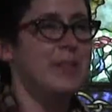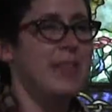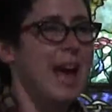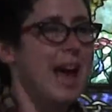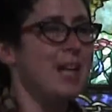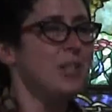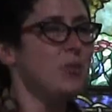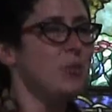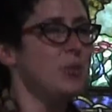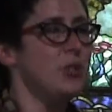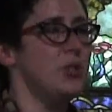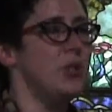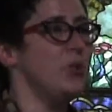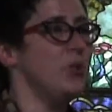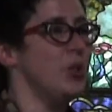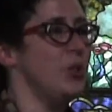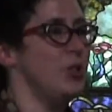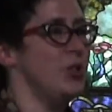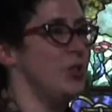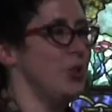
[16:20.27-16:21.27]
That's what
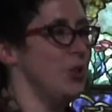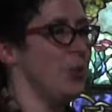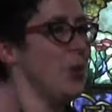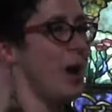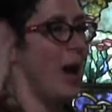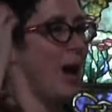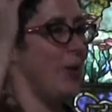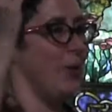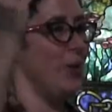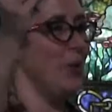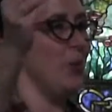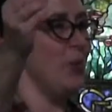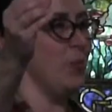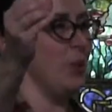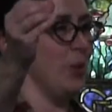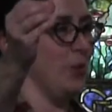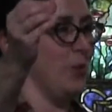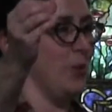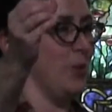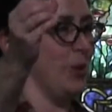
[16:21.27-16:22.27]
you can do out in the
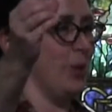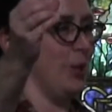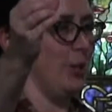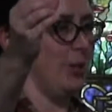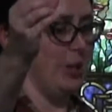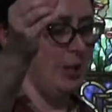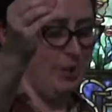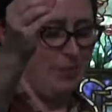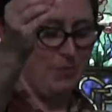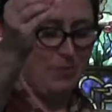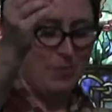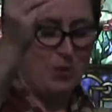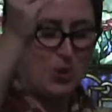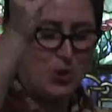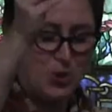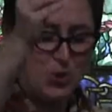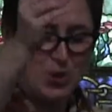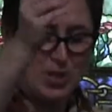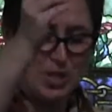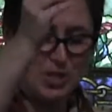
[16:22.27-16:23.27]
real world.
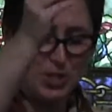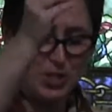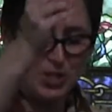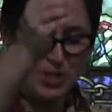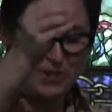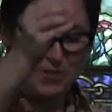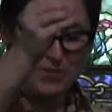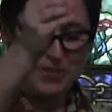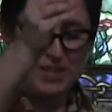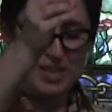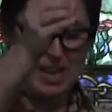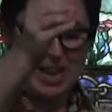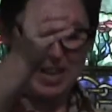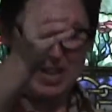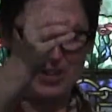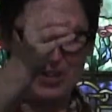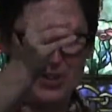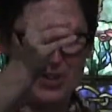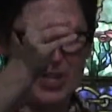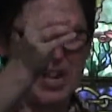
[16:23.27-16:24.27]
You can shift the
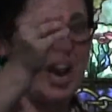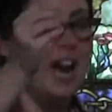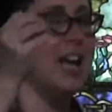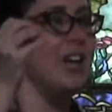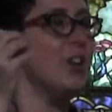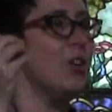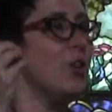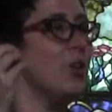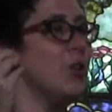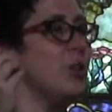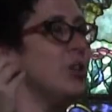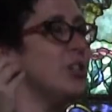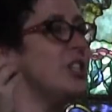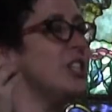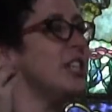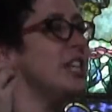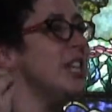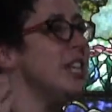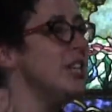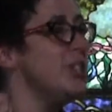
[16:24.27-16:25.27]
energy. I encourage
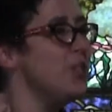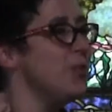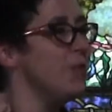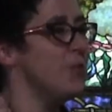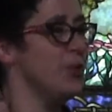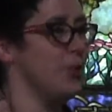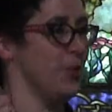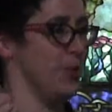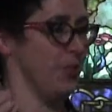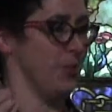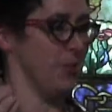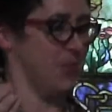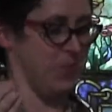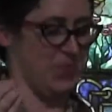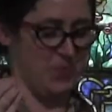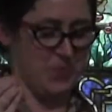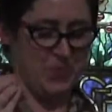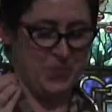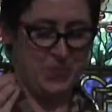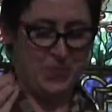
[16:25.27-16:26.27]
each of you
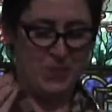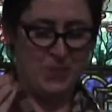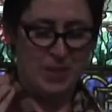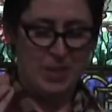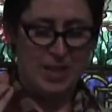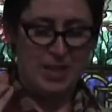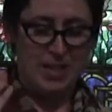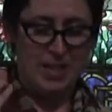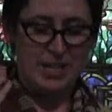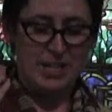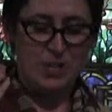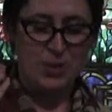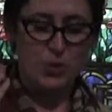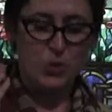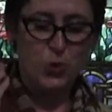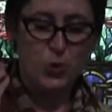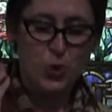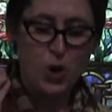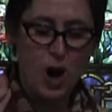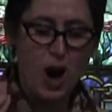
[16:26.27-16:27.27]

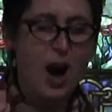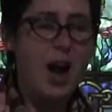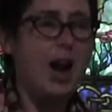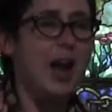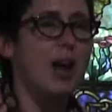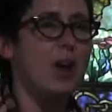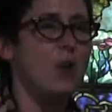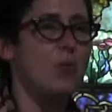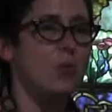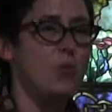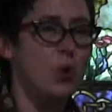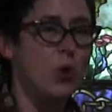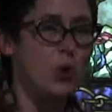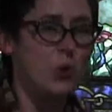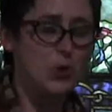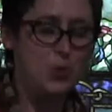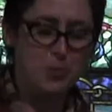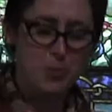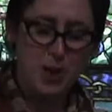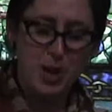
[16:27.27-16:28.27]
to try a
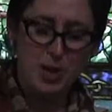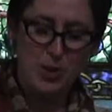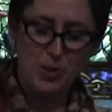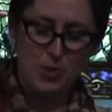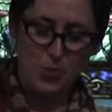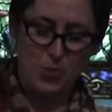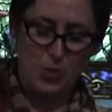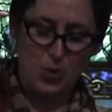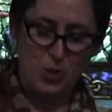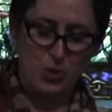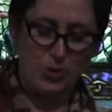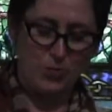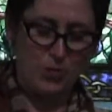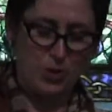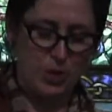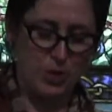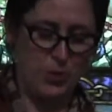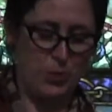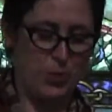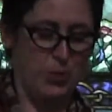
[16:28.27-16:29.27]
rosebud thorn
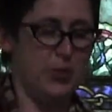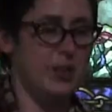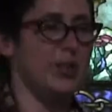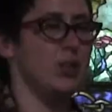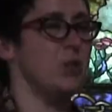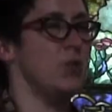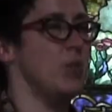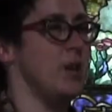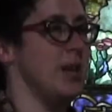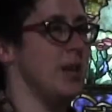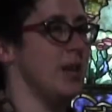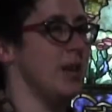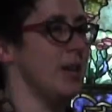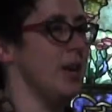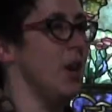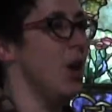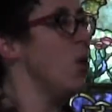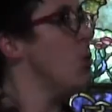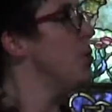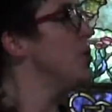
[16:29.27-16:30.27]
ritual this
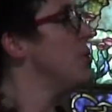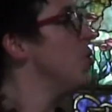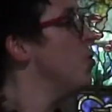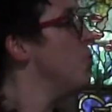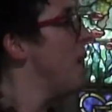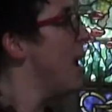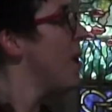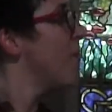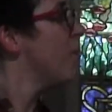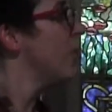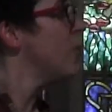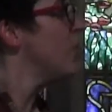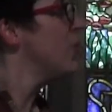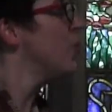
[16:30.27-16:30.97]
week with whomever